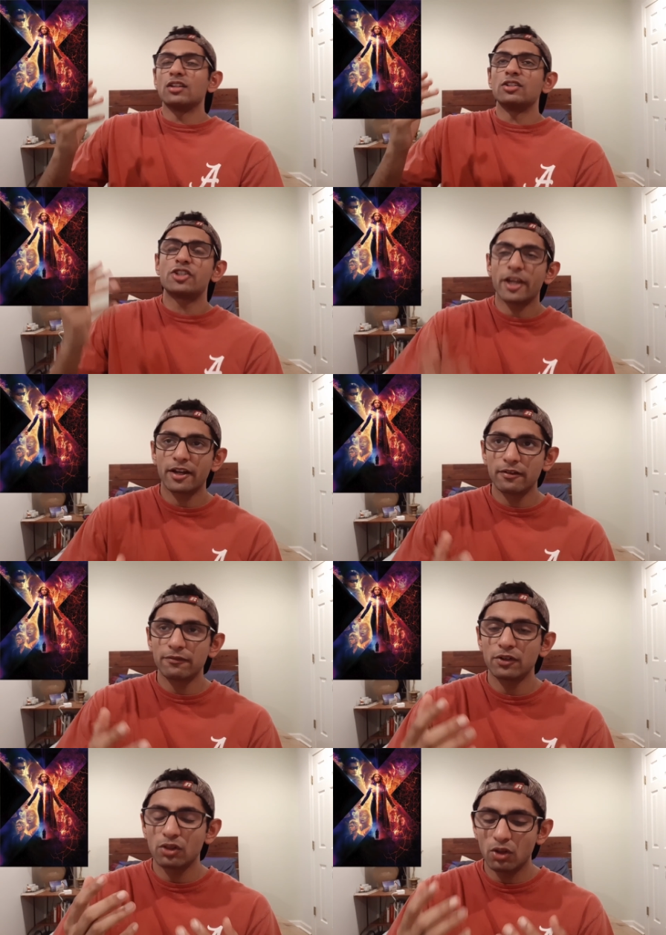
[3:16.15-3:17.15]

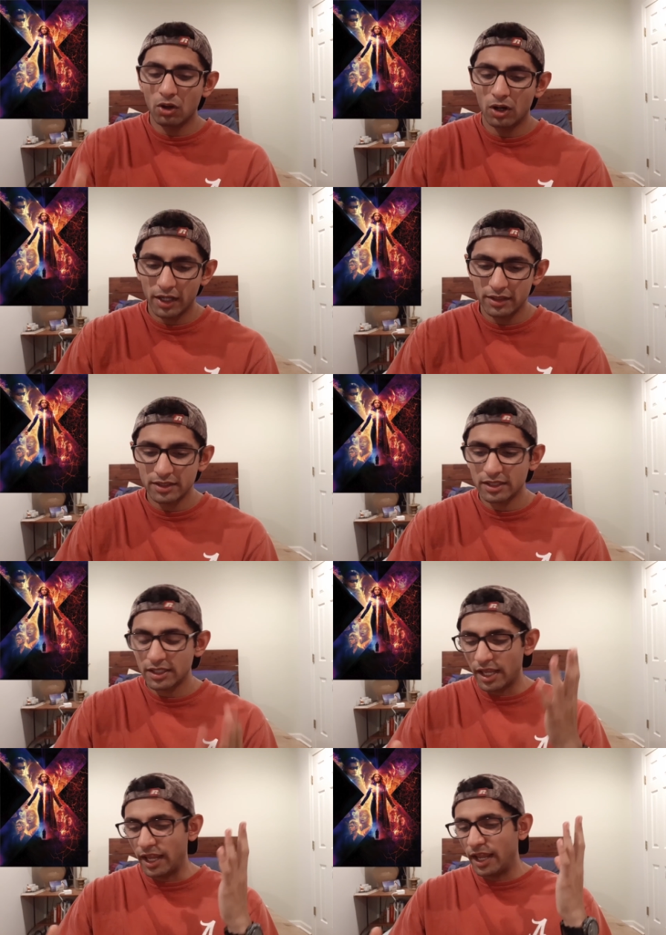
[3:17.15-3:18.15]
Jennifer Lawrence
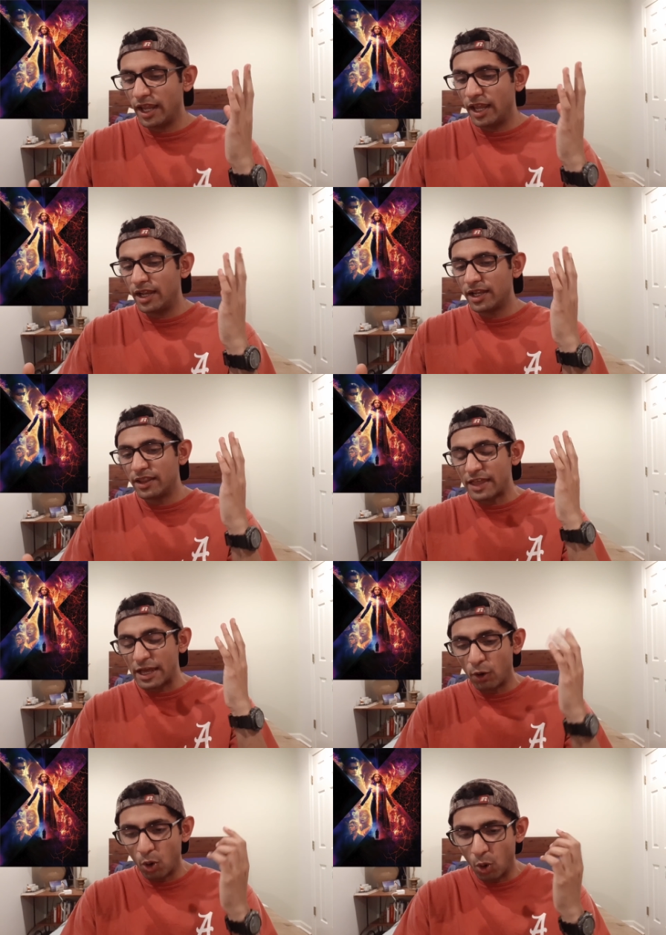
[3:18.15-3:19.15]
and that
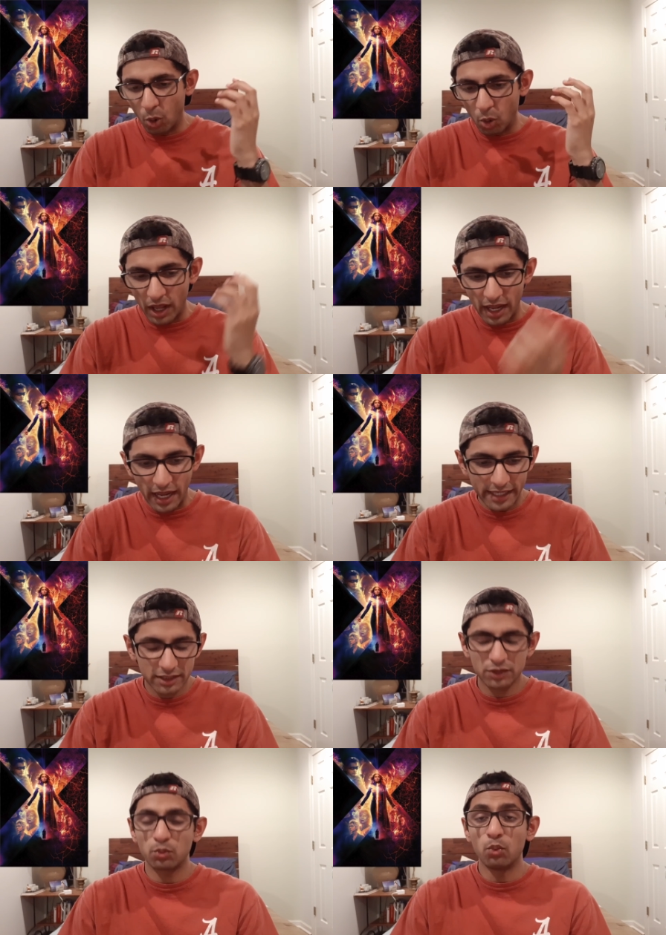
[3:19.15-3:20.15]
whole
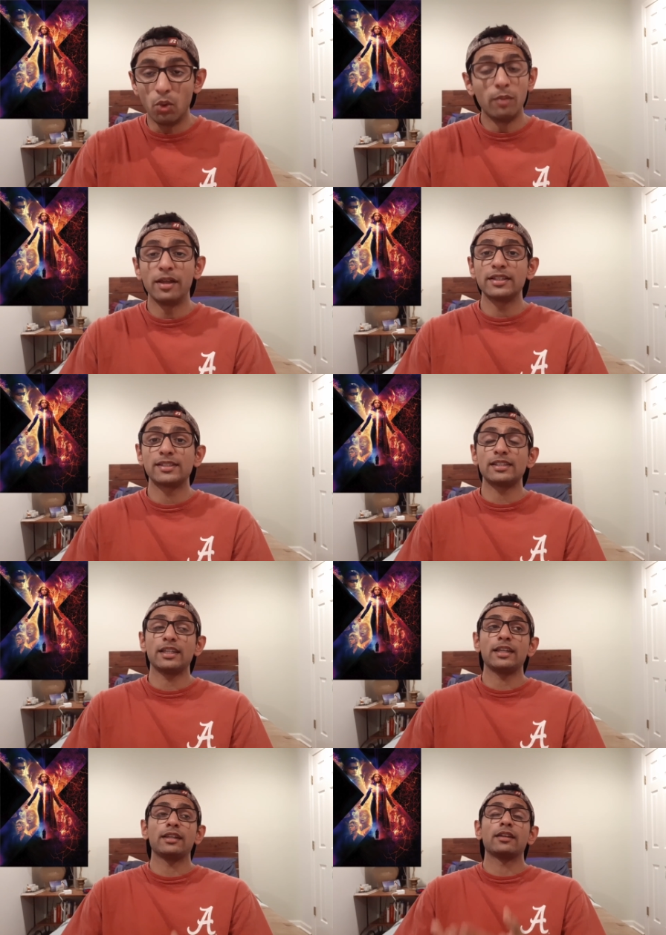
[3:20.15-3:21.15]
ex-woman
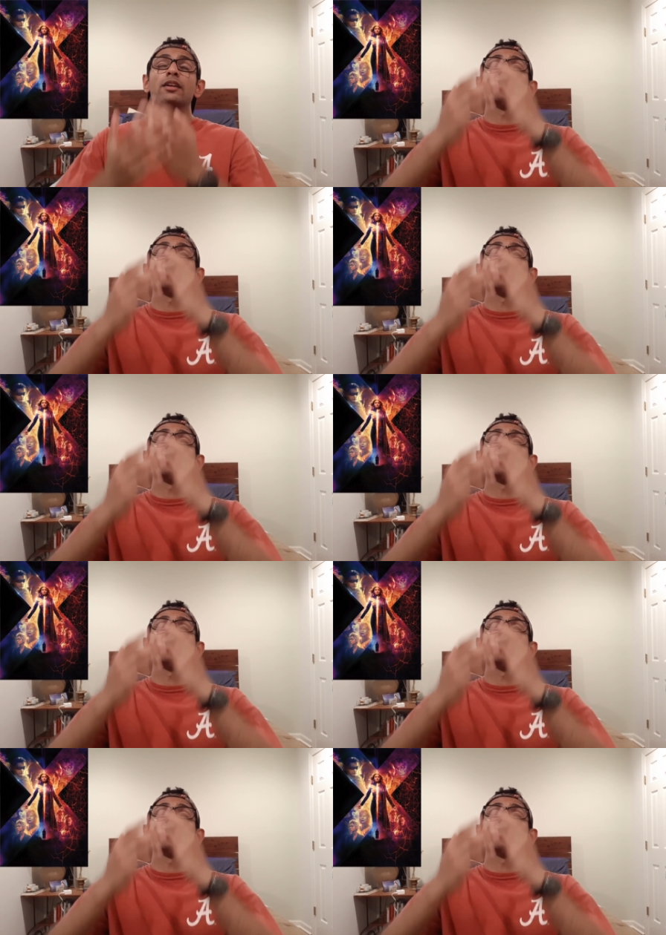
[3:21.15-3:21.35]
scene.